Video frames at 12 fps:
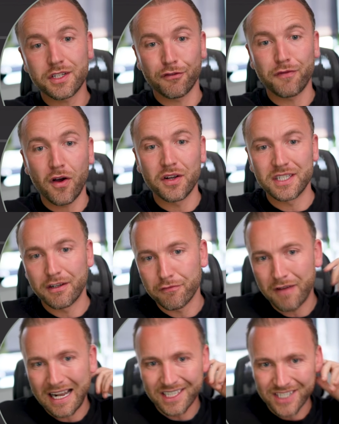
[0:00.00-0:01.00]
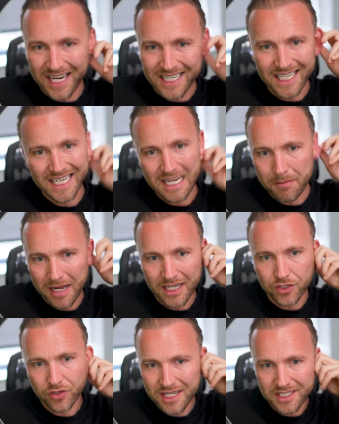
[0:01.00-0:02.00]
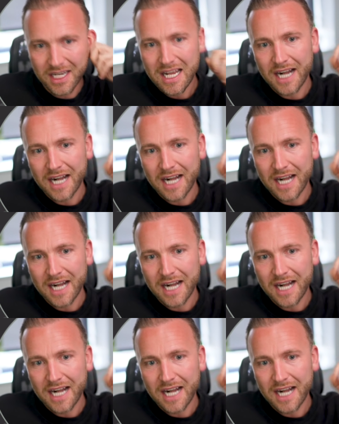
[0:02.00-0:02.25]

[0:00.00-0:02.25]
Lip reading: to find and validate the email address,